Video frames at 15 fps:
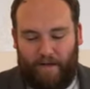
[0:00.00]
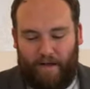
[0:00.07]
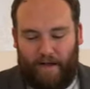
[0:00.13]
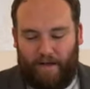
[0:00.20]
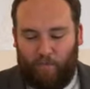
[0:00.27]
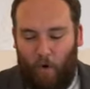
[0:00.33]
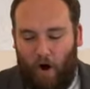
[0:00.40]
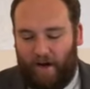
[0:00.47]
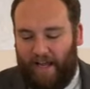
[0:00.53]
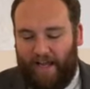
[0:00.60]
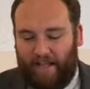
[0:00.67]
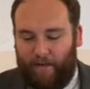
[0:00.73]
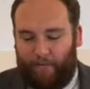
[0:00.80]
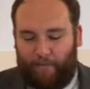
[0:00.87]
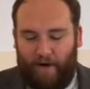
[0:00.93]
And walking
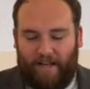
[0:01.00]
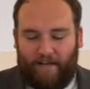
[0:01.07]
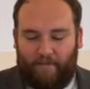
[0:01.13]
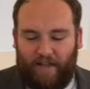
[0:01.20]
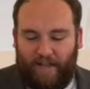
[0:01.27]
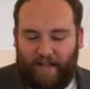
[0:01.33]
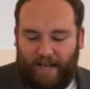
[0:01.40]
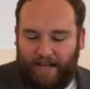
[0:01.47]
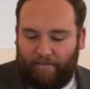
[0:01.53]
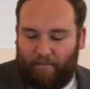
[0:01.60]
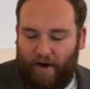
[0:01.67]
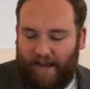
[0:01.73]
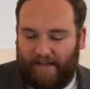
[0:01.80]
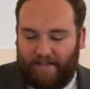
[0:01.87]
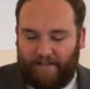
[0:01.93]
in the freedom that he
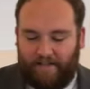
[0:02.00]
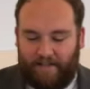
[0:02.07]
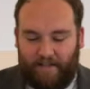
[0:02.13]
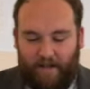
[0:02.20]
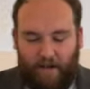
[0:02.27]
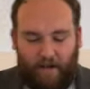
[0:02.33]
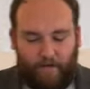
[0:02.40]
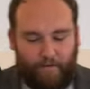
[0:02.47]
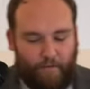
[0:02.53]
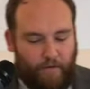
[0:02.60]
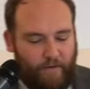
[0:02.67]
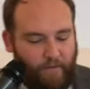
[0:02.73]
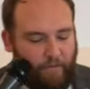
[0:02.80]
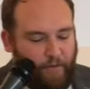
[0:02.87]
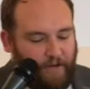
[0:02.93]
brings
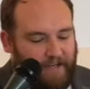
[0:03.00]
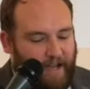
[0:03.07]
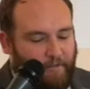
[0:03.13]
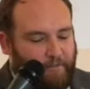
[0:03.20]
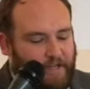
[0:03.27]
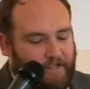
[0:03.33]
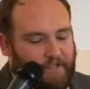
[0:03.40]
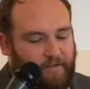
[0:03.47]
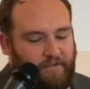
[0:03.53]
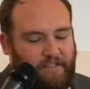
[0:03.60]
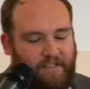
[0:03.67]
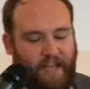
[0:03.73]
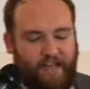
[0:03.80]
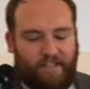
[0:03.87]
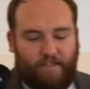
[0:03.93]
through the forgiveness of
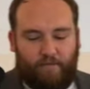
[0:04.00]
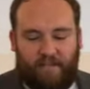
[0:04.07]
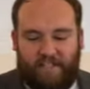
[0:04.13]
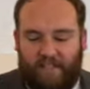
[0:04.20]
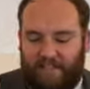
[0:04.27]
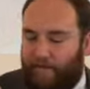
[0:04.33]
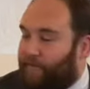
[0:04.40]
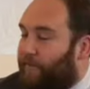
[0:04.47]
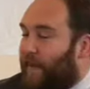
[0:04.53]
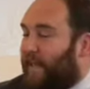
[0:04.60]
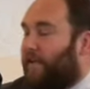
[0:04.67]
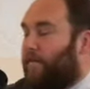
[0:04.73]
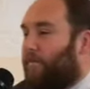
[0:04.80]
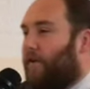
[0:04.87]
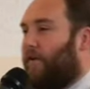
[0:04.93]
sins, which is
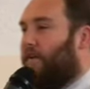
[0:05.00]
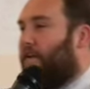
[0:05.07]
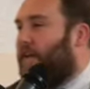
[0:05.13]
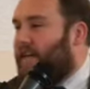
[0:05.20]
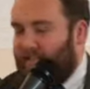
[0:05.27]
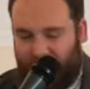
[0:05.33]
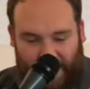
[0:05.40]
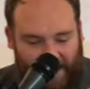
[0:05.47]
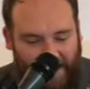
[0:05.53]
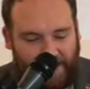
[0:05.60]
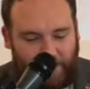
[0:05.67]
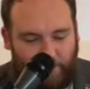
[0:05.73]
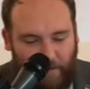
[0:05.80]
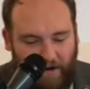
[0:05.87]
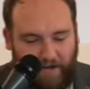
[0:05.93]
available to
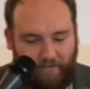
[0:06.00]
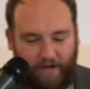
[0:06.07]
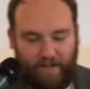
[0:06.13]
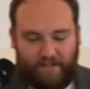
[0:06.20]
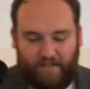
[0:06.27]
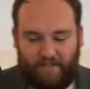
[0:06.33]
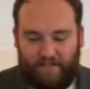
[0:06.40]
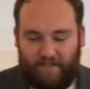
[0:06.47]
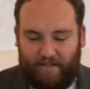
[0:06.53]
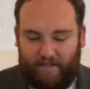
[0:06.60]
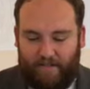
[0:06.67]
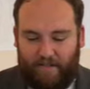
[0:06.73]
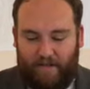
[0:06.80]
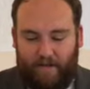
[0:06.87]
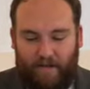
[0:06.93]
each one of us
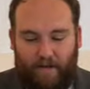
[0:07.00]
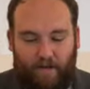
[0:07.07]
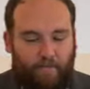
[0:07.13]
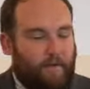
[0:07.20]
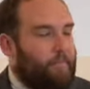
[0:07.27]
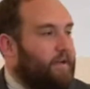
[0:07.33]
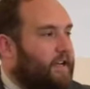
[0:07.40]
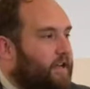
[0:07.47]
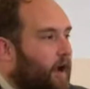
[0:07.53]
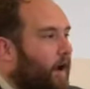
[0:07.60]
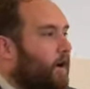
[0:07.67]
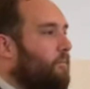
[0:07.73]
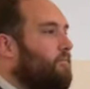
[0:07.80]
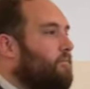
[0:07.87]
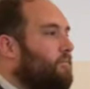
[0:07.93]
when we
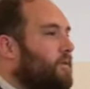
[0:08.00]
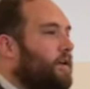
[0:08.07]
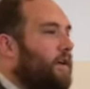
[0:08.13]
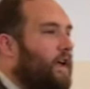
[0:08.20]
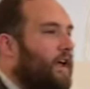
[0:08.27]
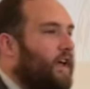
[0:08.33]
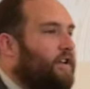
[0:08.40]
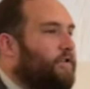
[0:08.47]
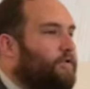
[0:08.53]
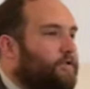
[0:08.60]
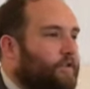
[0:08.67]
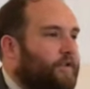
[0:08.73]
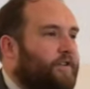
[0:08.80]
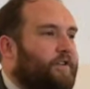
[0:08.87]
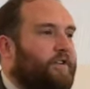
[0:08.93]
come in
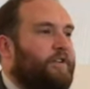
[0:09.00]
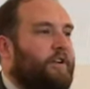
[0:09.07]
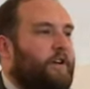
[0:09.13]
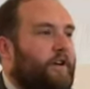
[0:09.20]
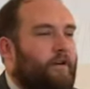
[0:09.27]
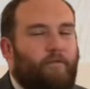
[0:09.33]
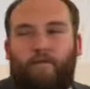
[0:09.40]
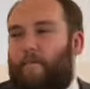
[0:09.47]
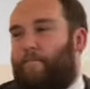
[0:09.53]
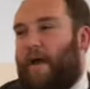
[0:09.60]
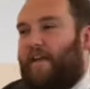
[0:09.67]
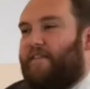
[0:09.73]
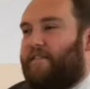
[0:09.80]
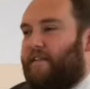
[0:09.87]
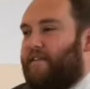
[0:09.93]
true
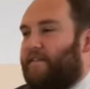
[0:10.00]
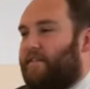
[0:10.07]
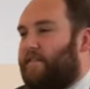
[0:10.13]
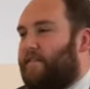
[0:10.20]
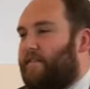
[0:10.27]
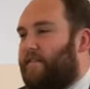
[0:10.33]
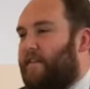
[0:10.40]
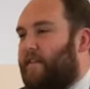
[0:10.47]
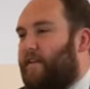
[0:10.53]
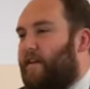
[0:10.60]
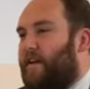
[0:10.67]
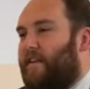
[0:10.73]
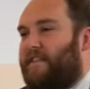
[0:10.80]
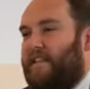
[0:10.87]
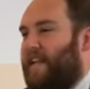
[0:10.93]
repentance.
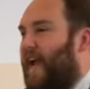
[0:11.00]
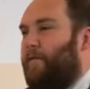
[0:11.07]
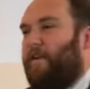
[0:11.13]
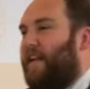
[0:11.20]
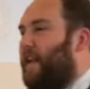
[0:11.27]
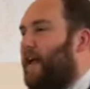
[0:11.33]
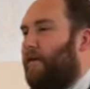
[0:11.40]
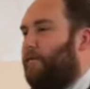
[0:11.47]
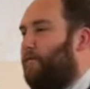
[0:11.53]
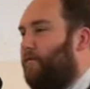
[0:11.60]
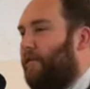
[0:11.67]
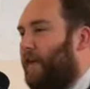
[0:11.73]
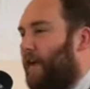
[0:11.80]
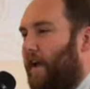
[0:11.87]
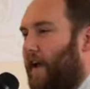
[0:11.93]
Today we
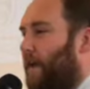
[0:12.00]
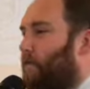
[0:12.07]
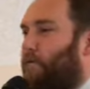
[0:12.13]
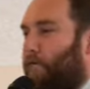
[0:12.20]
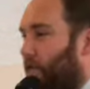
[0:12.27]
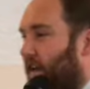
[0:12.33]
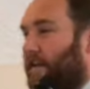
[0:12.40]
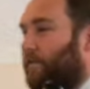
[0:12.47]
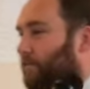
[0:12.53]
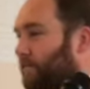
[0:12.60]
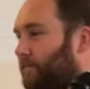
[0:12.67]
live in freedom.